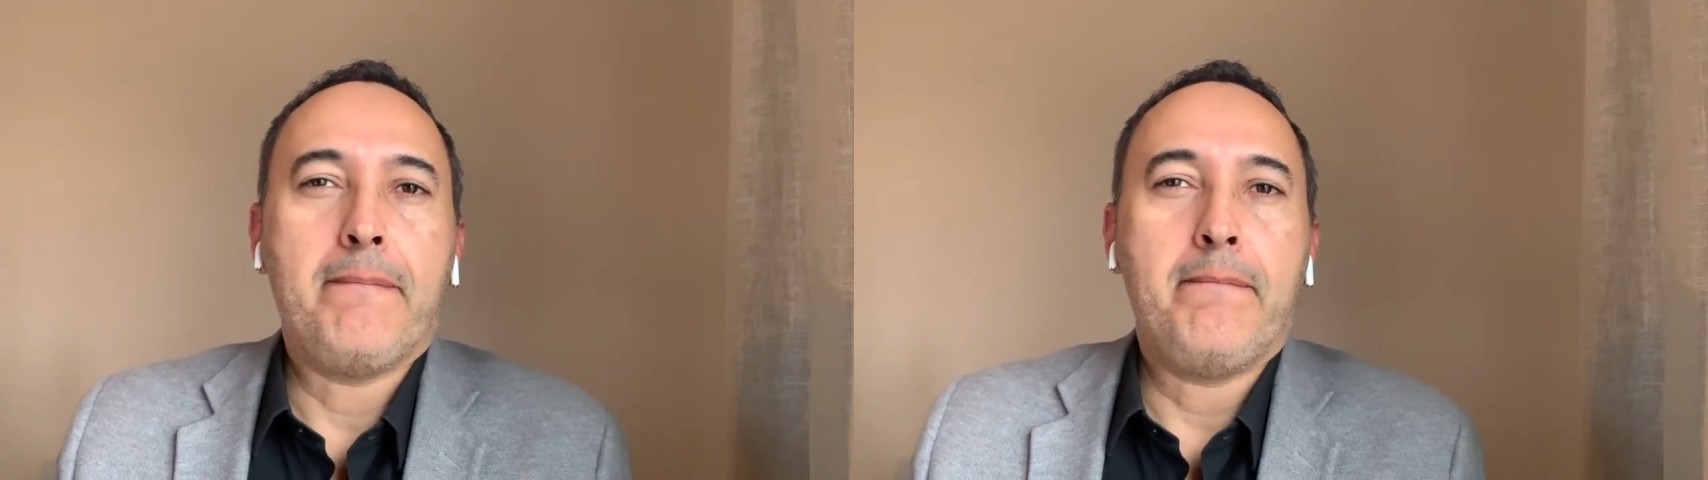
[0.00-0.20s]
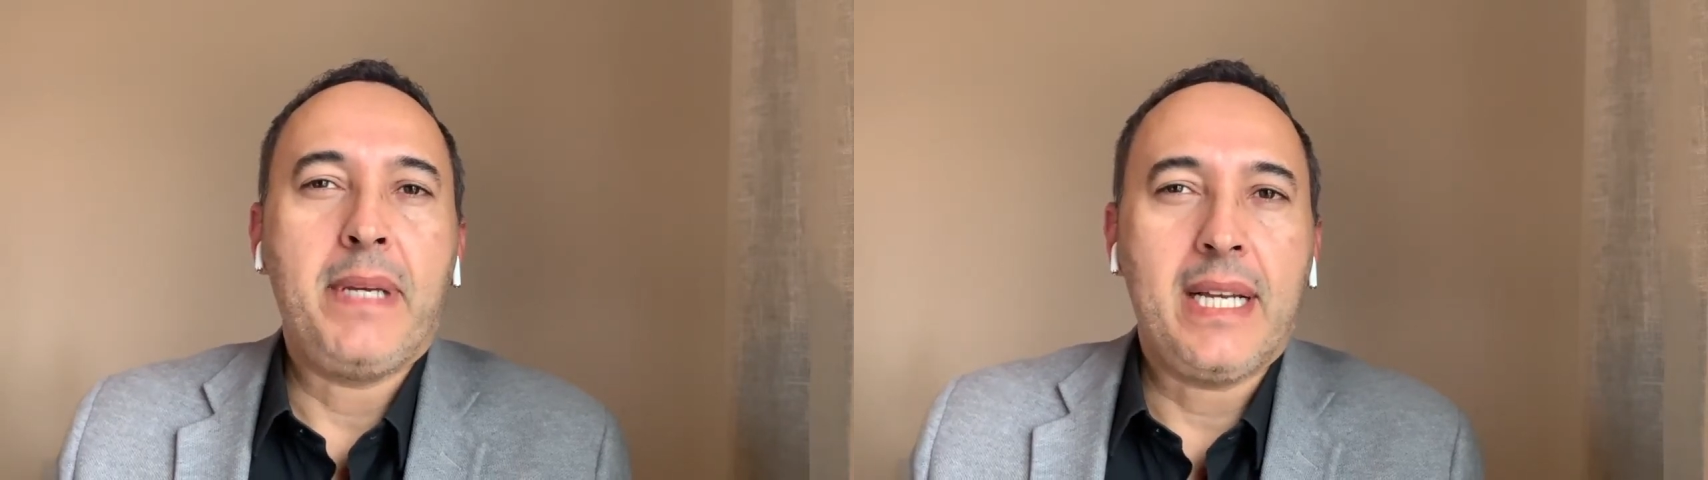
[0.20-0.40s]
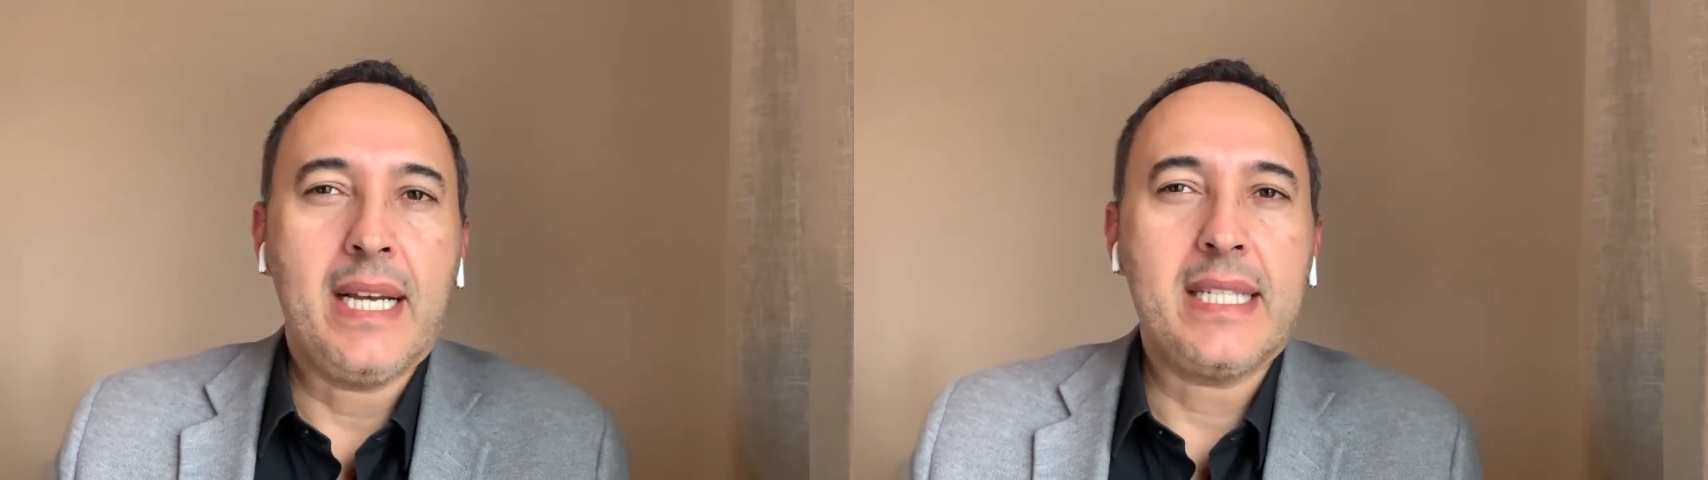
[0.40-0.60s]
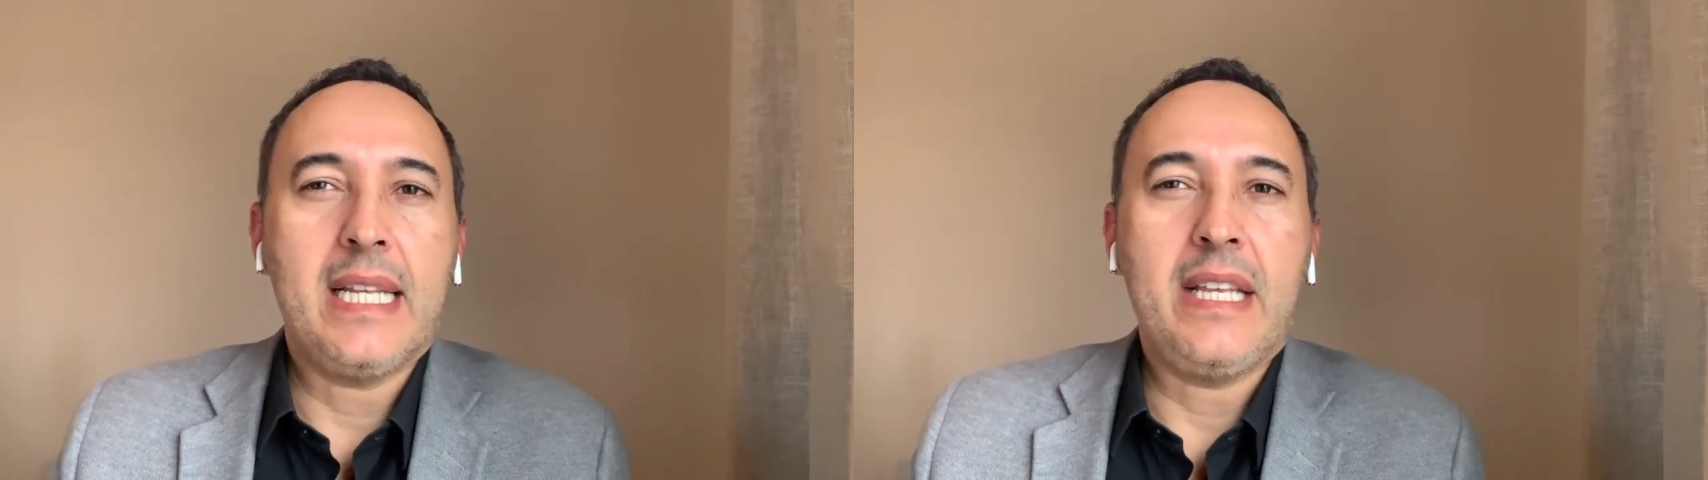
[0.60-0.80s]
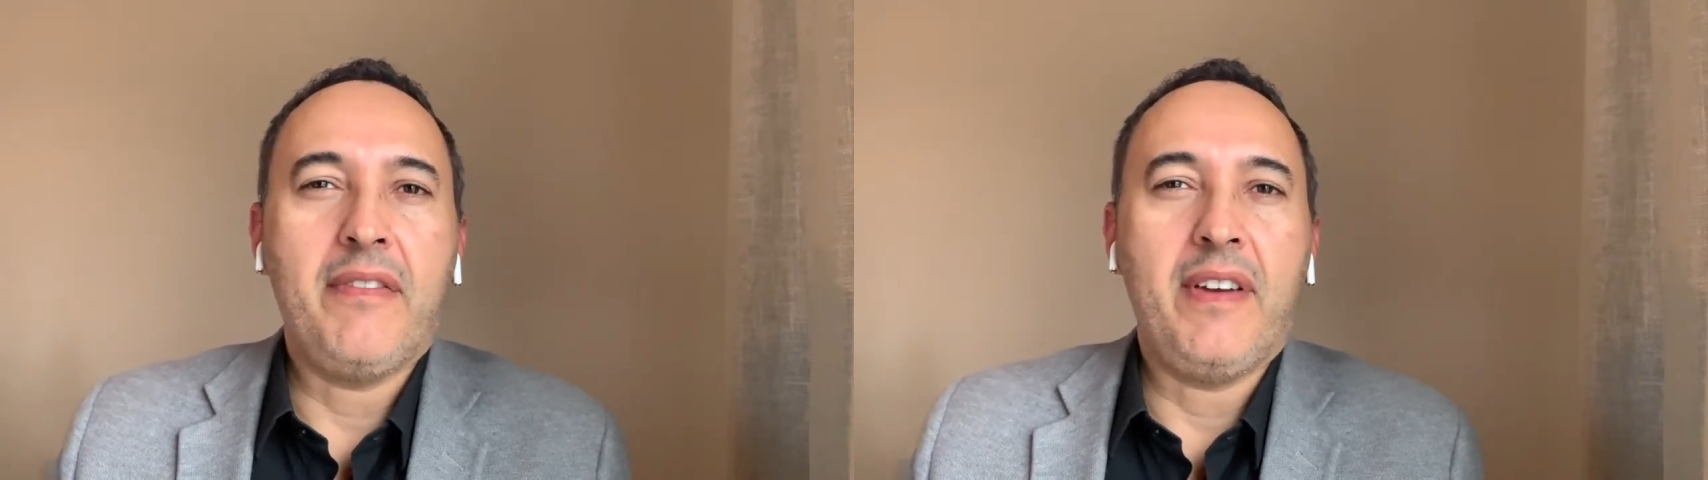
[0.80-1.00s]
Because
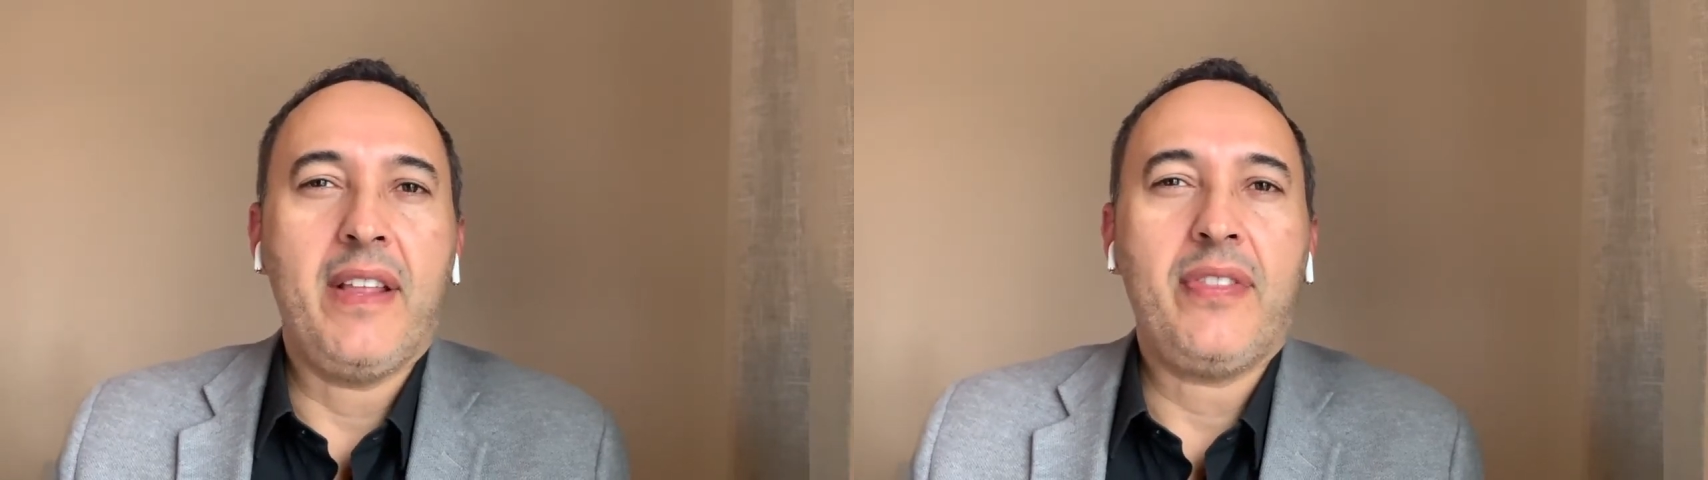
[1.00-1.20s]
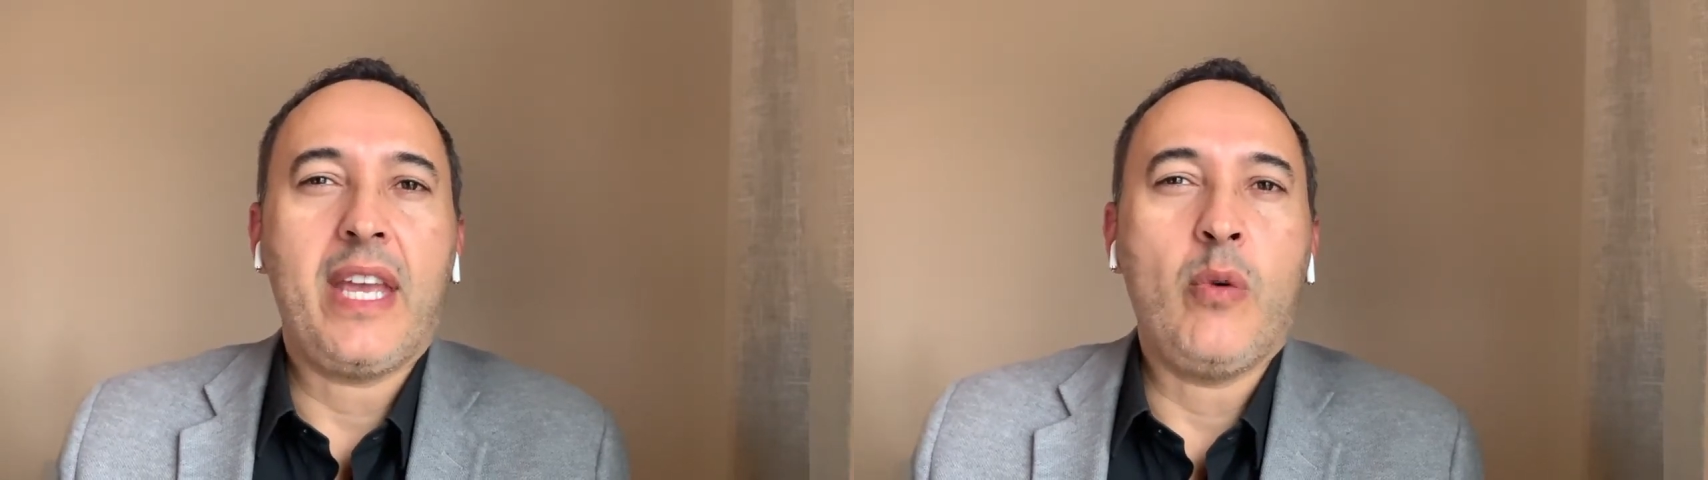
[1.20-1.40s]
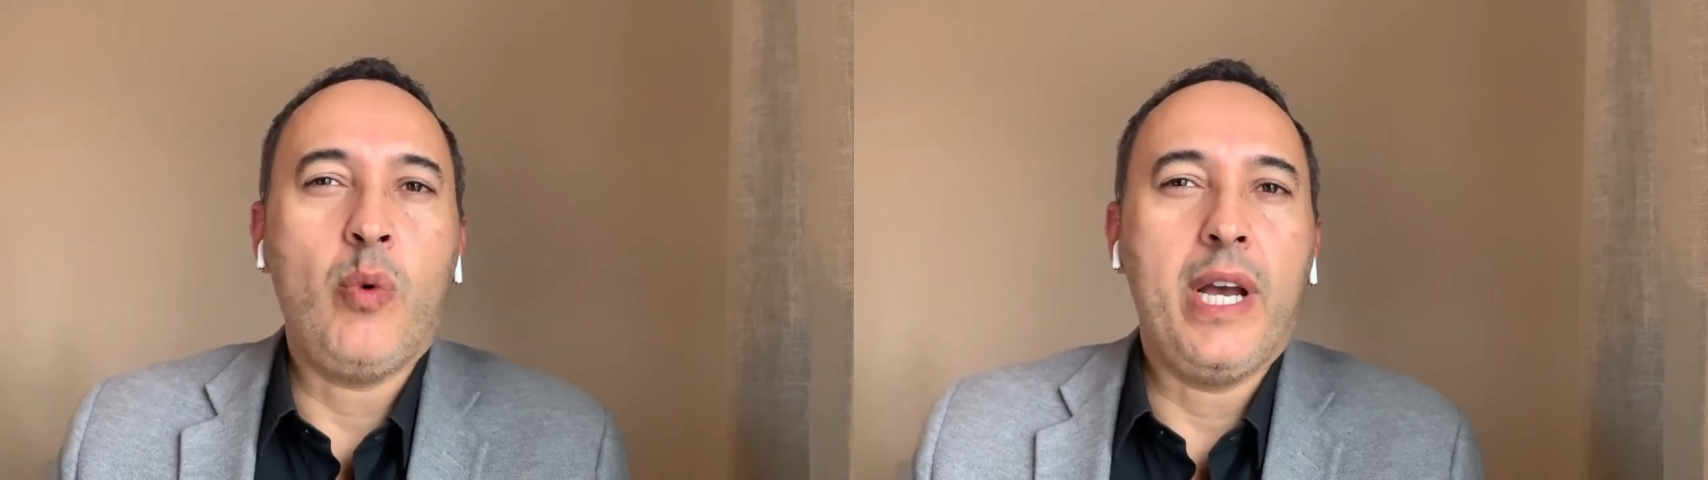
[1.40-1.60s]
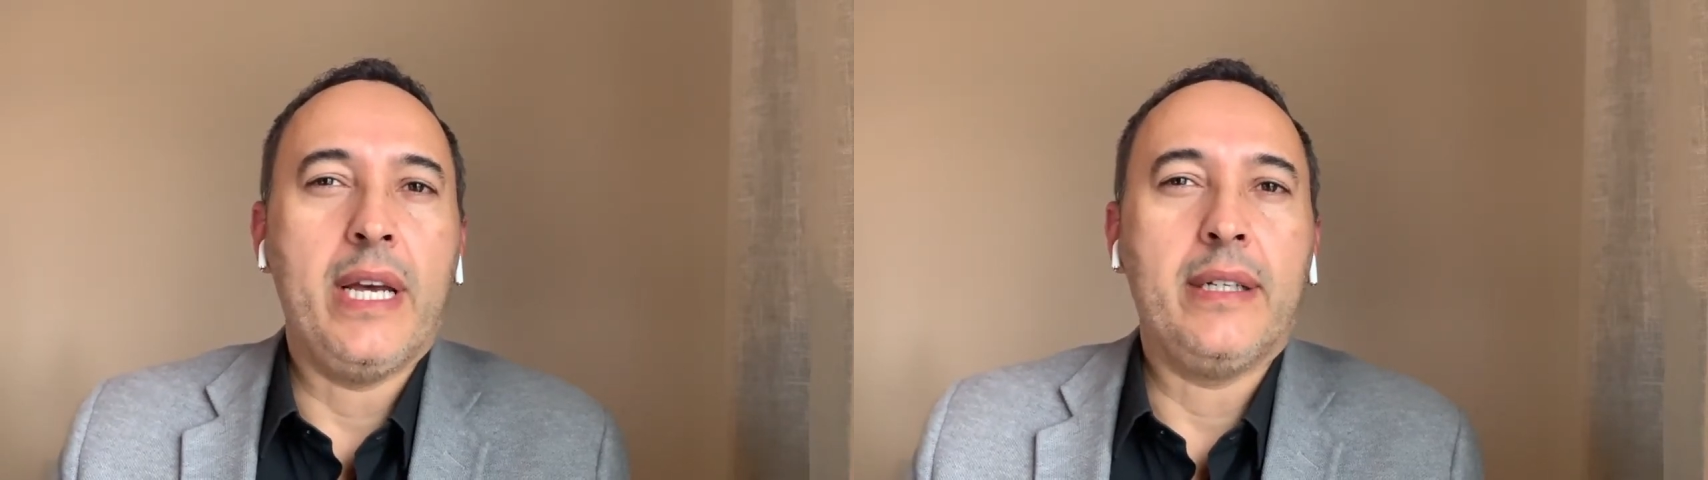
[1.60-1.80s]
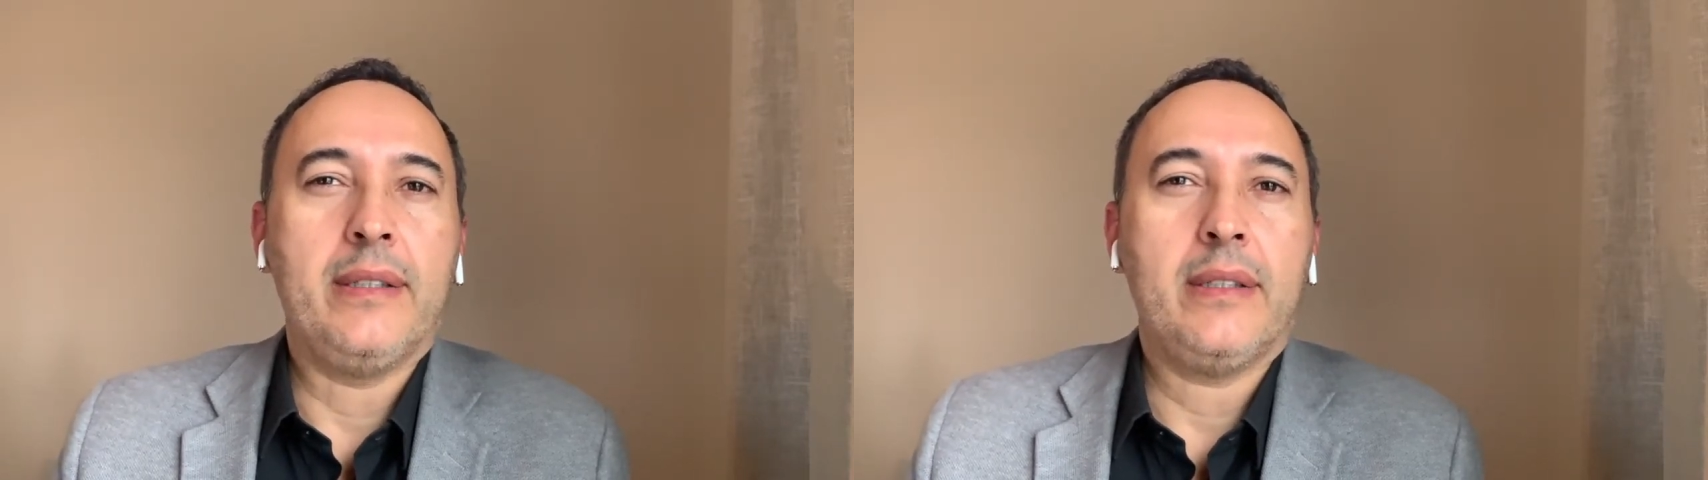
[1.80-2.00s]
in the event they
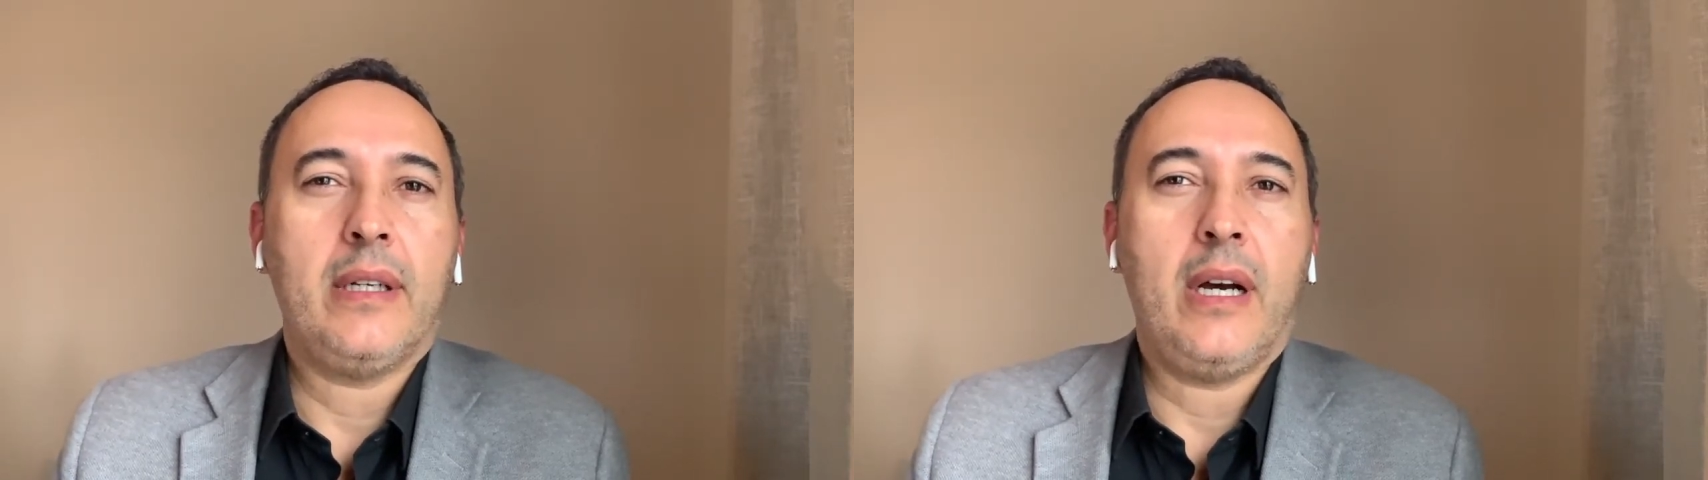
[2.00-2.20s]
win